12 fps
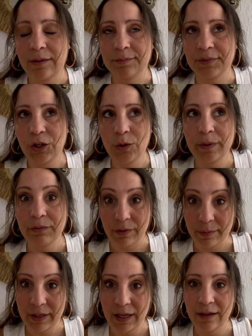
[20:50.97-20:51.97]
Cuban
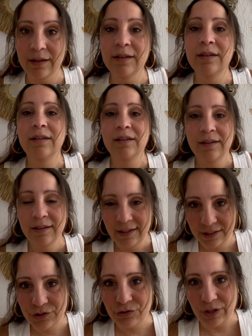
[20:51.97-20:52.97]
rum cake
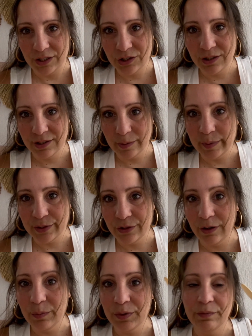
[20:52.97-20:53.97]
is drenched in simple
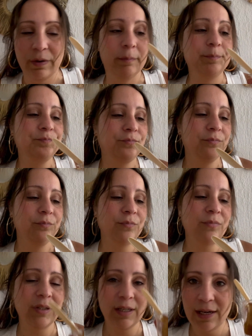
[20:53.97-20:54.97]
syrup with rum.
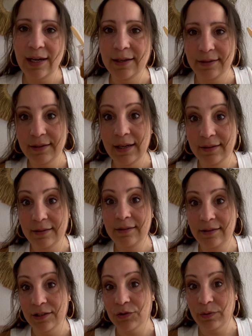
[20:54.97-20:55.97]
It
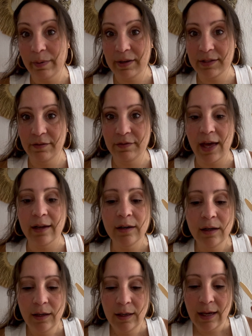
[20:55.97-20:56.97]
just reminds me of that.
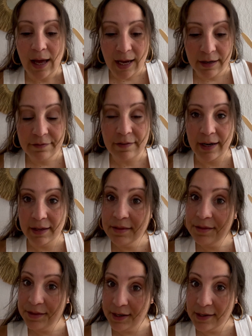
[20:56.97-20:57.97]
I
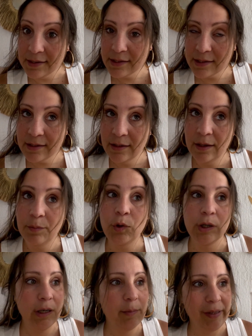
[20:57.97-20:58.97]
find this
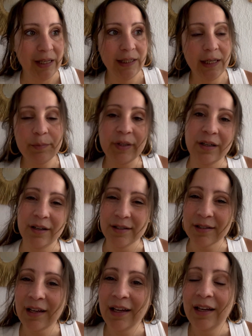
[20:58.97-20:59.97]
more appealing
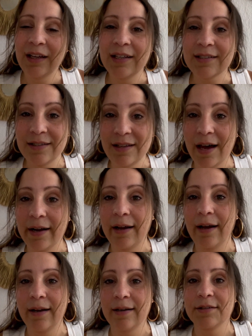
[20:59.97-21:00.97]
because it's not
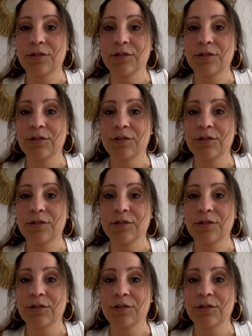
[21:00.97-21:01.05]
as